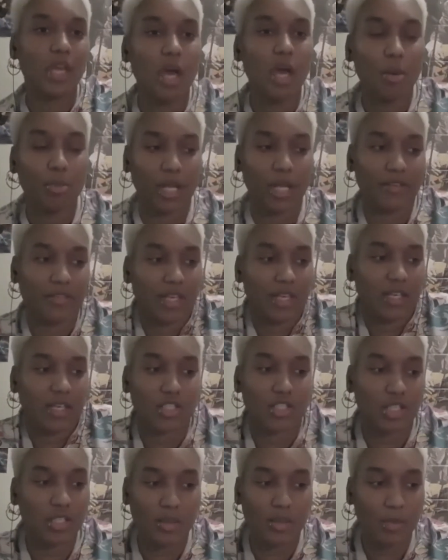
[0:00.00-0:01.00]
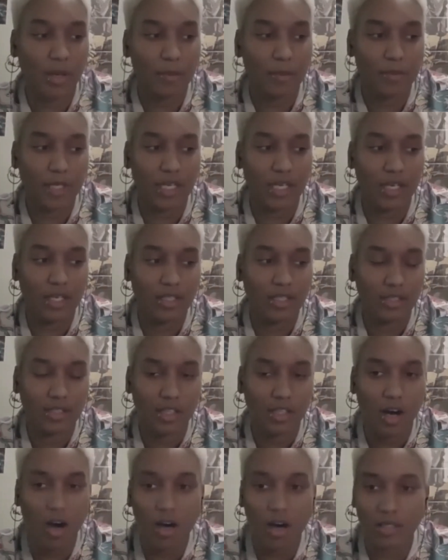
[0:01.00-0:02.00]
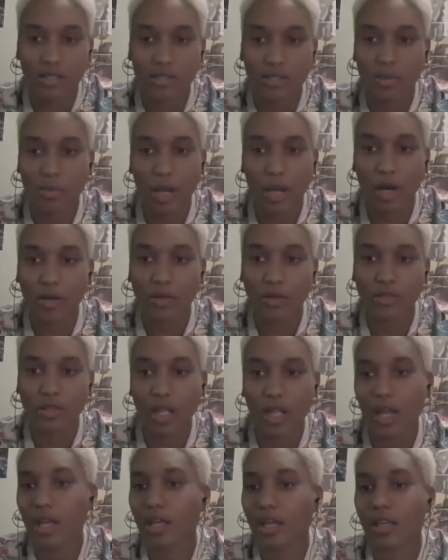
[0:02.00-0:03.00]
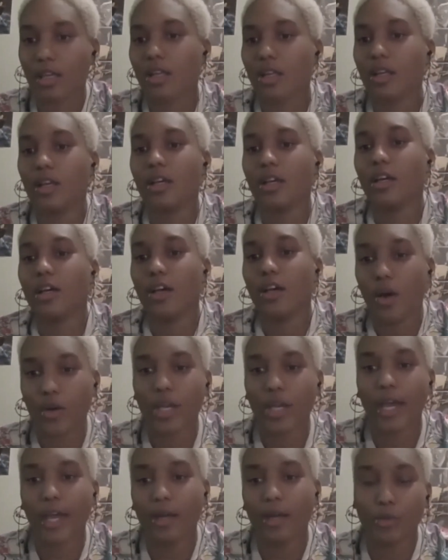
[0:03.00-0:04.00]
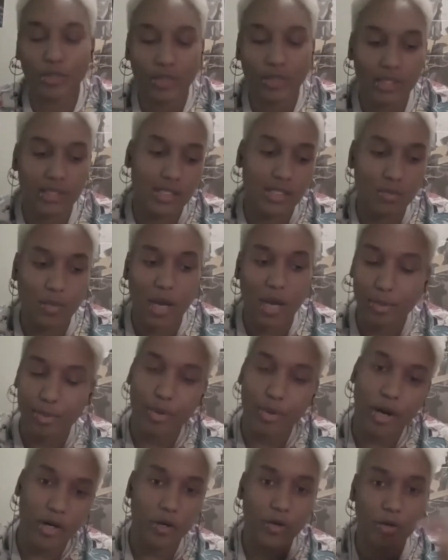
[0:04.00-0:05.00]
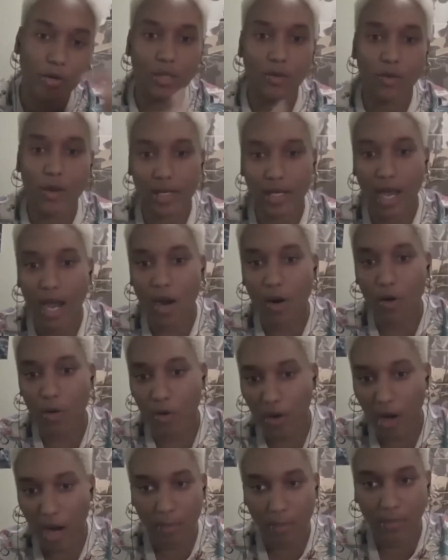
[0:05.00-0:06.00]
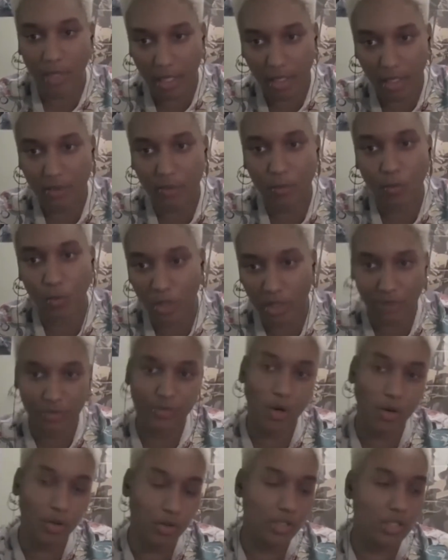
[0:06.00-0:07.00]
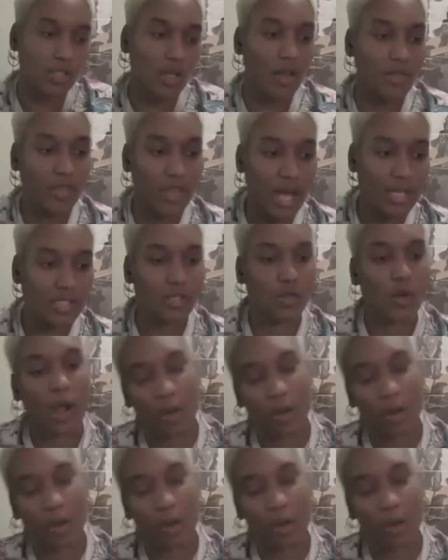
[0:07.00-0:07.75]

But I think it's just about being honest about like, okay, well, this is my priority right now, or I'm like really focused on that, so I